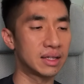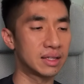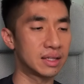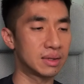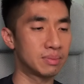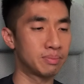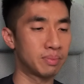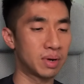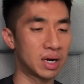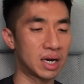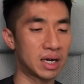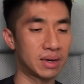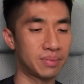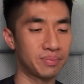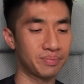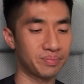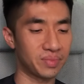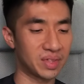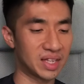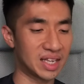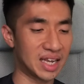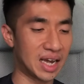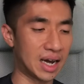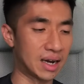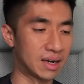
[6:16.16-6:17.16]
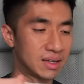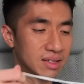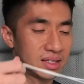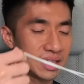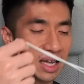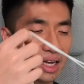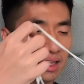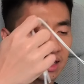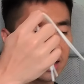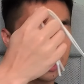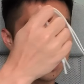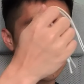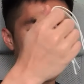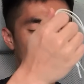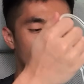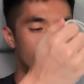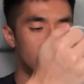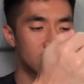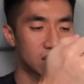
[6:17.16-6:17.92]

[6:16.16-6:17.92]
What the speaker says: But yeah, I think that's